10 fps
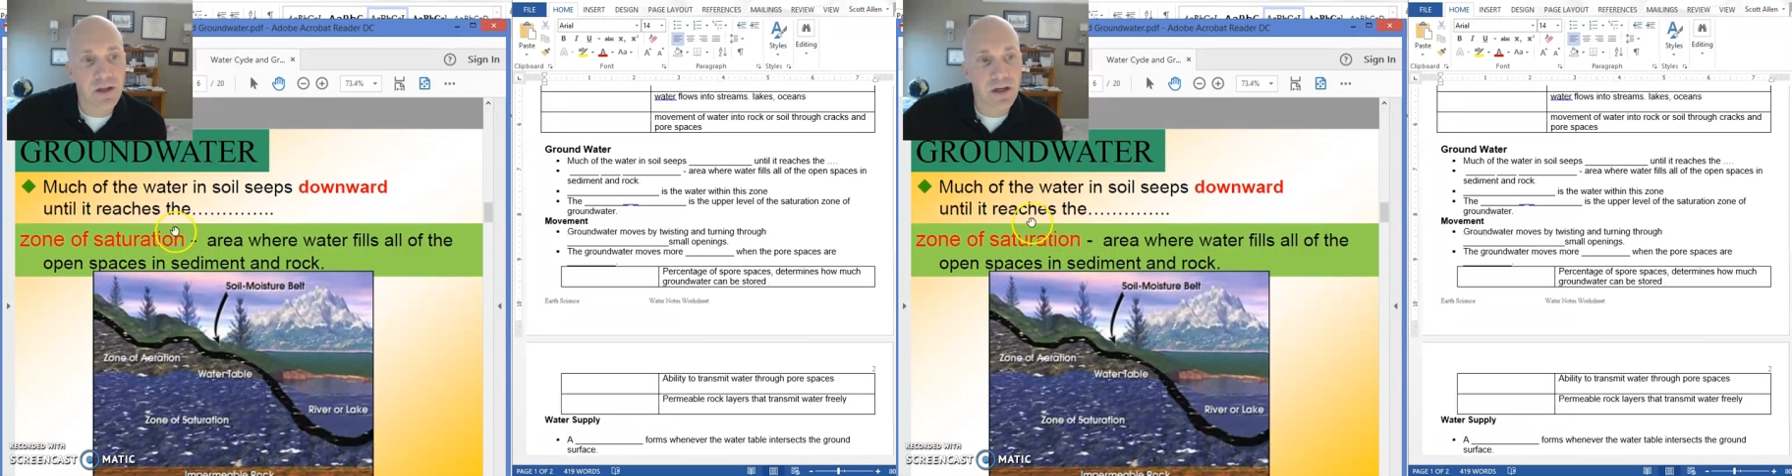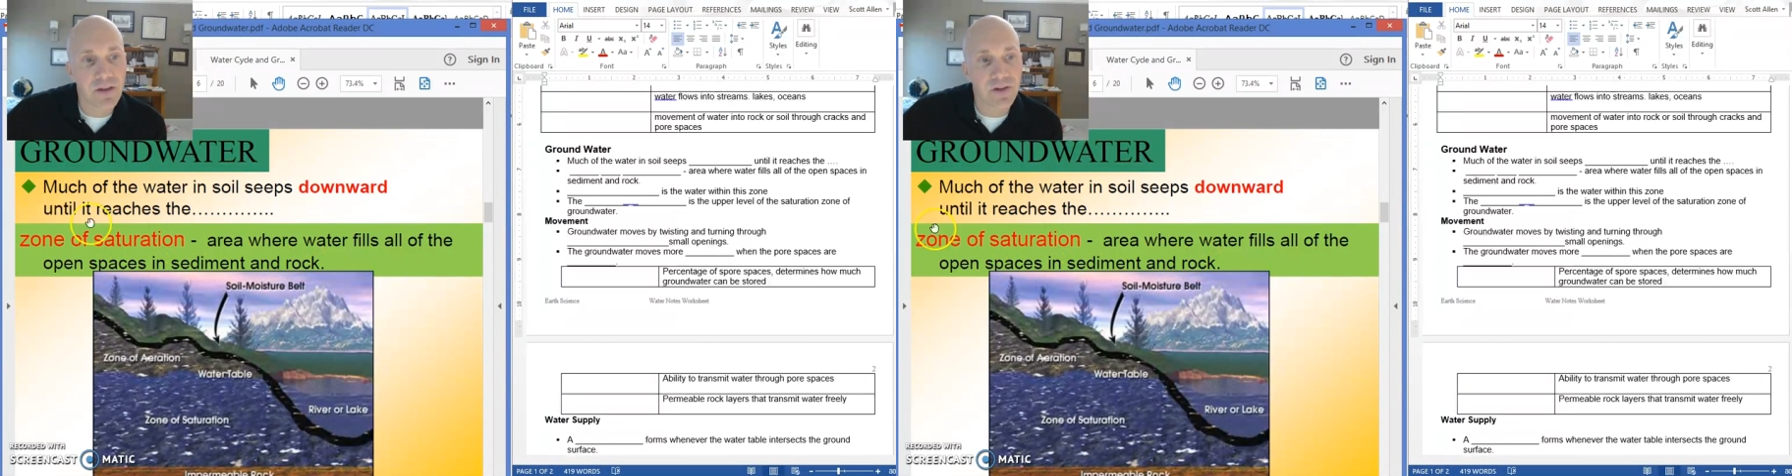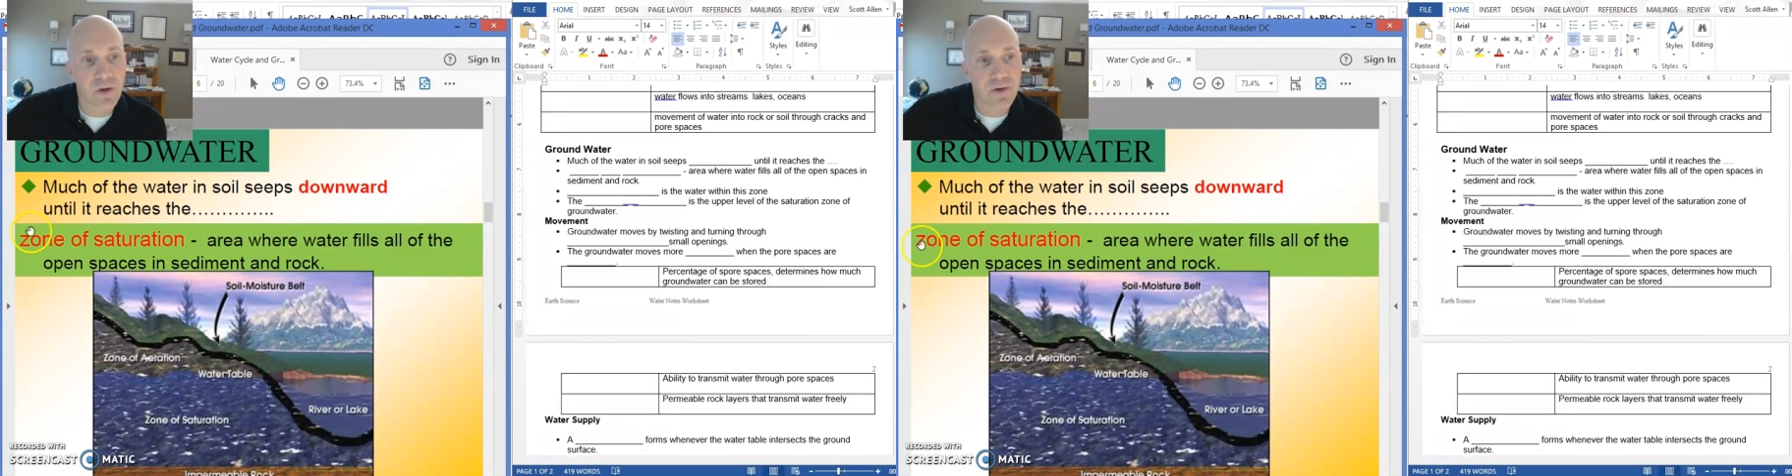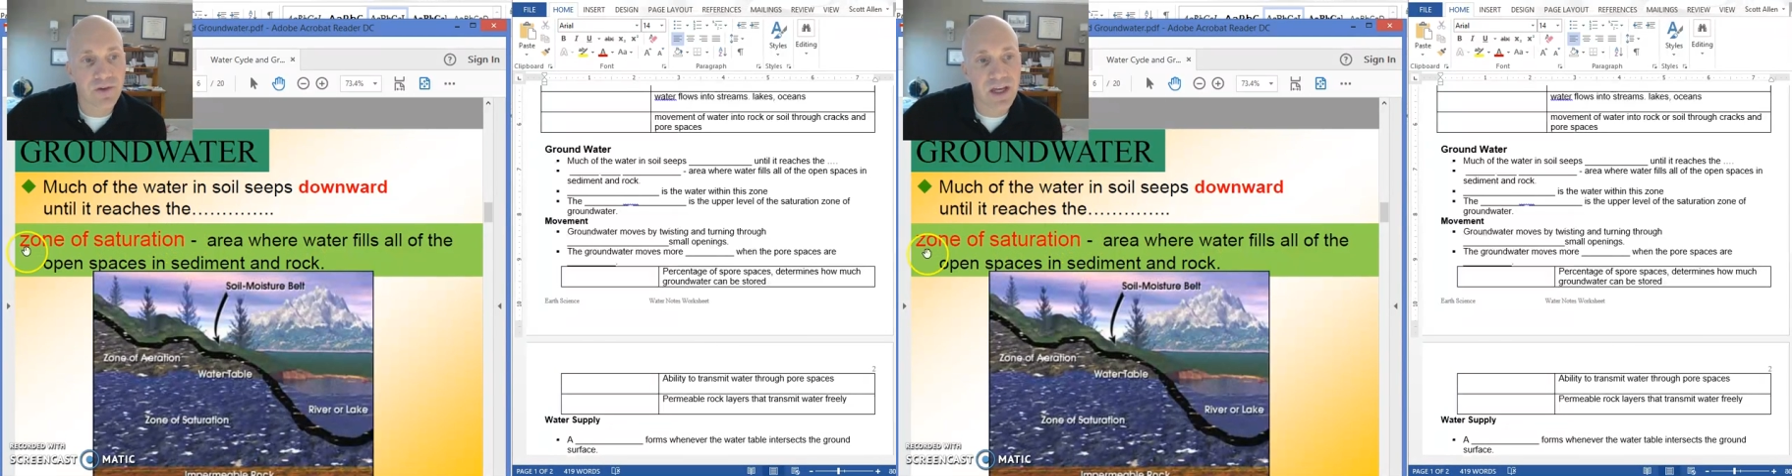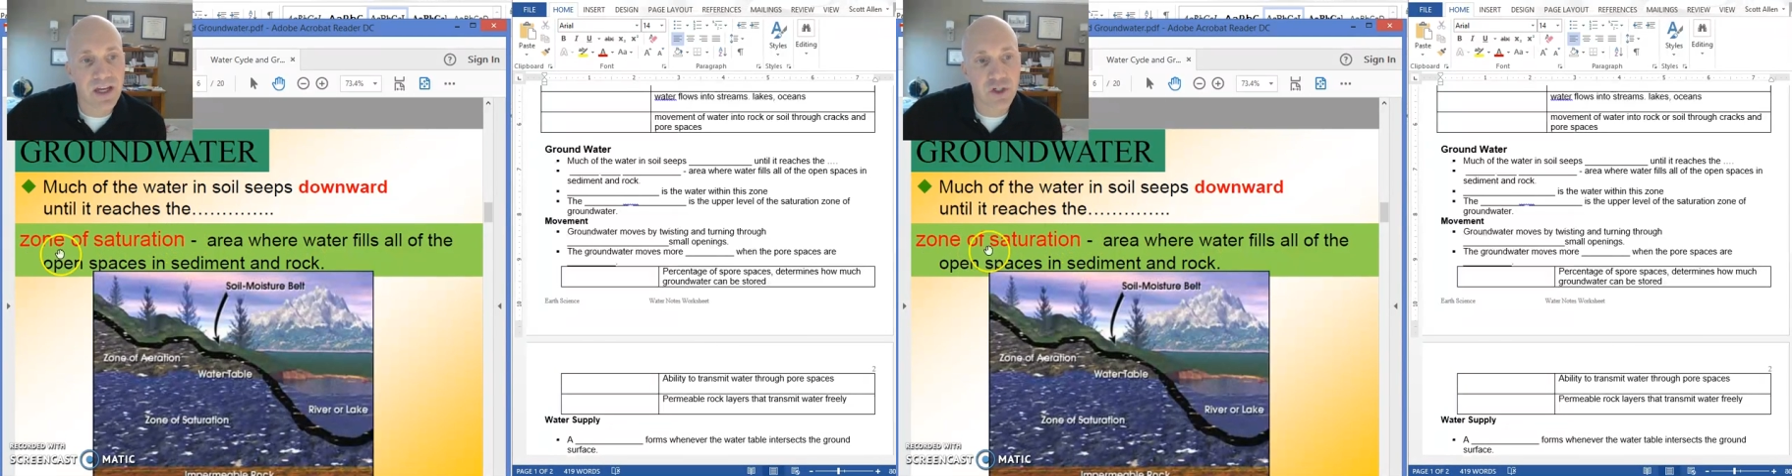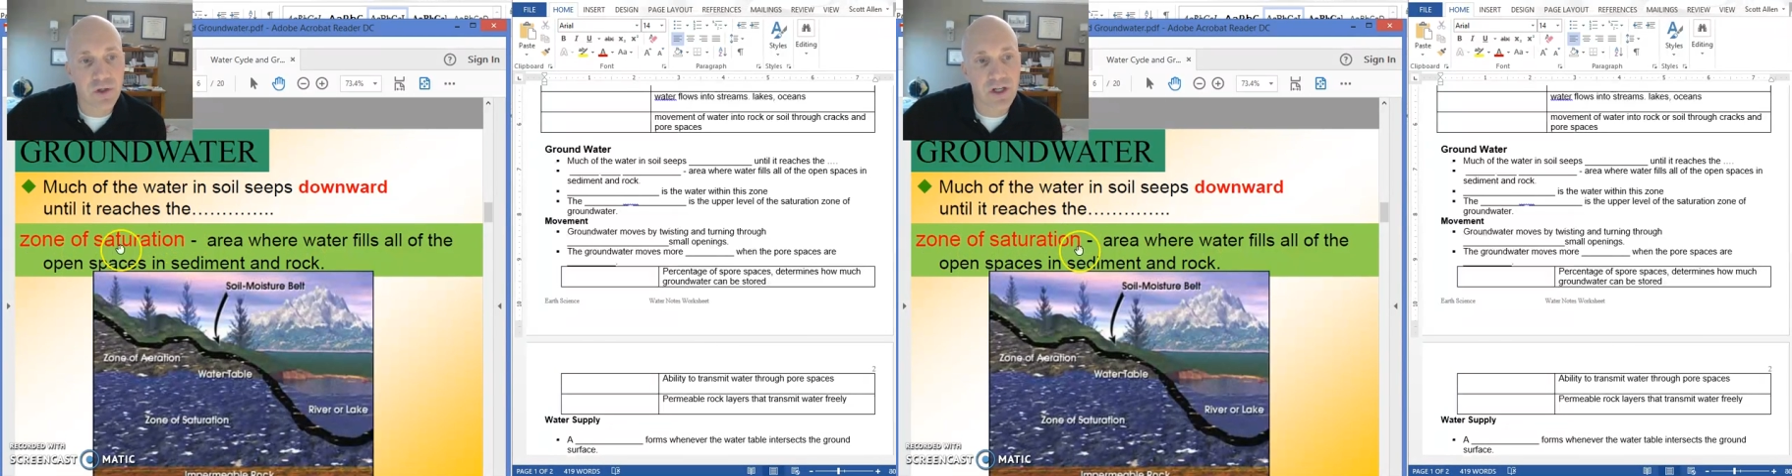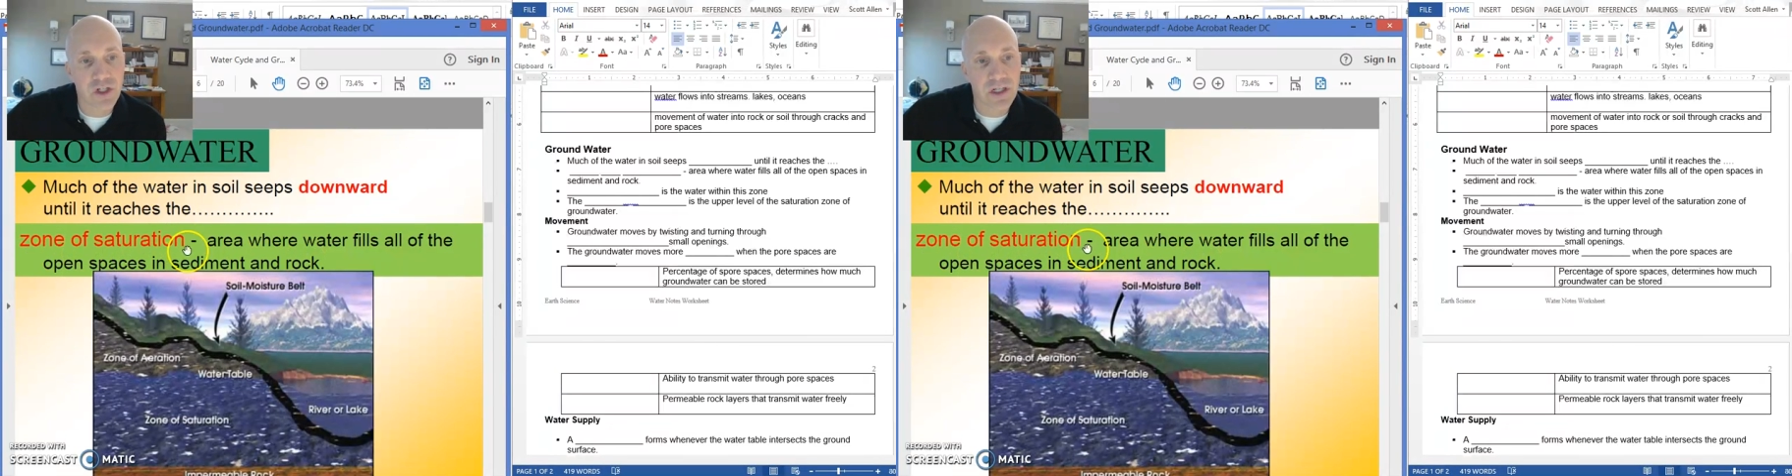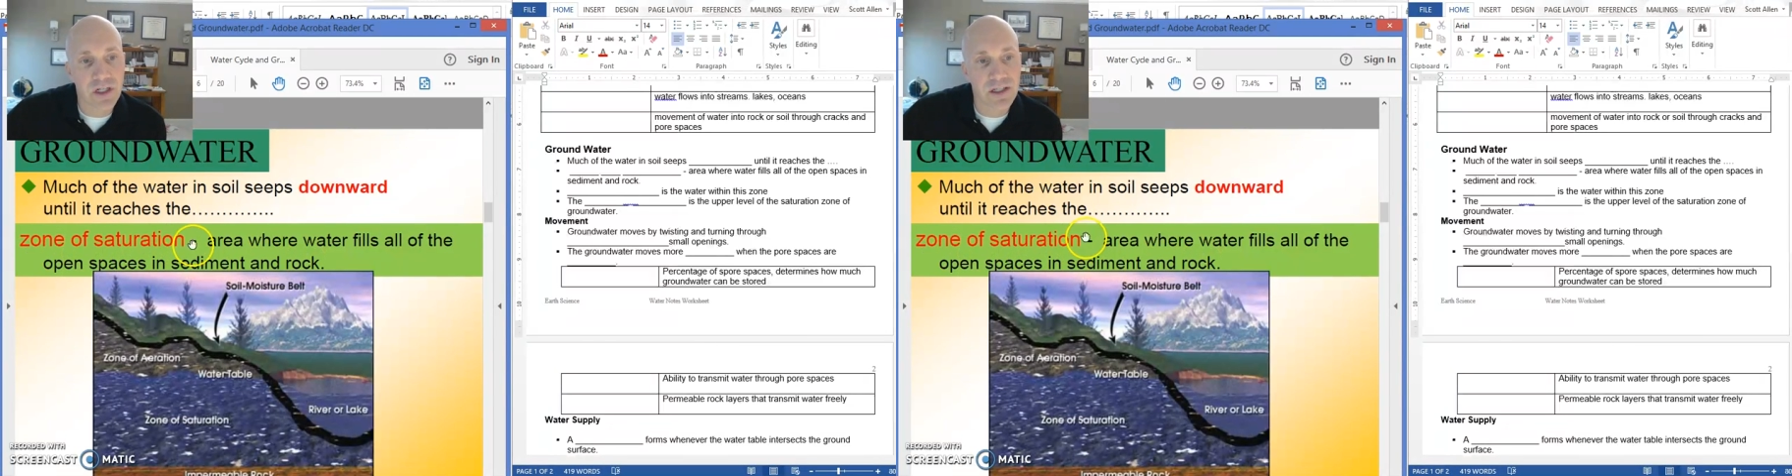the zone of
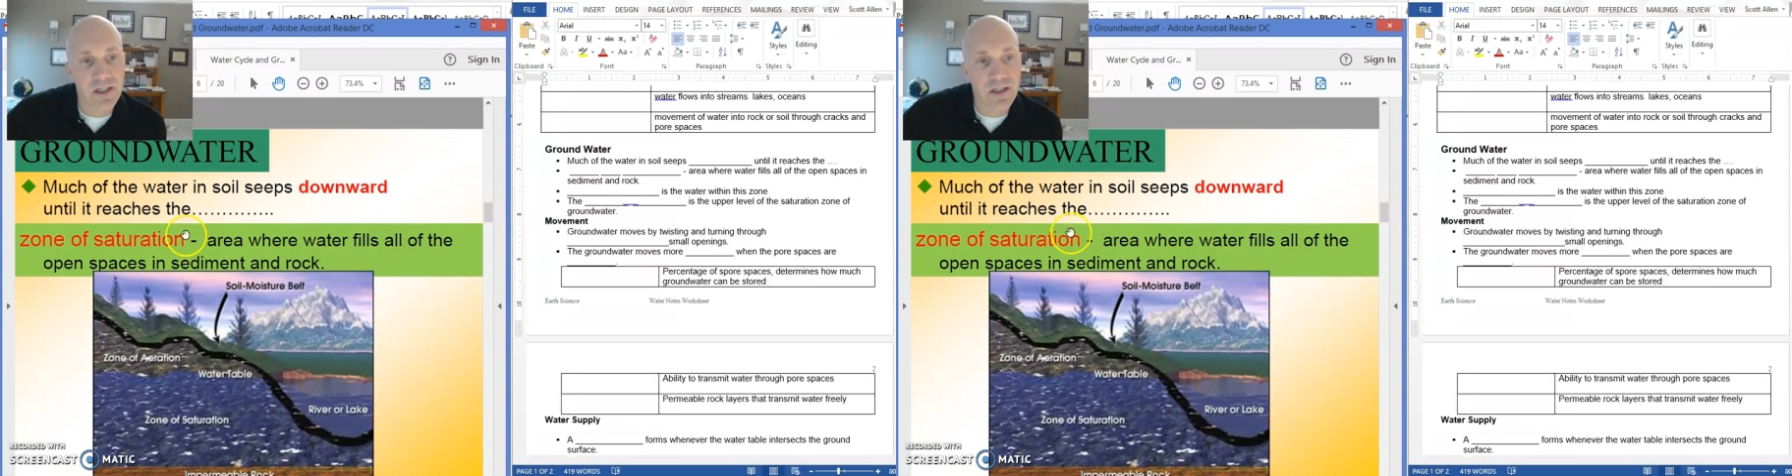saturation is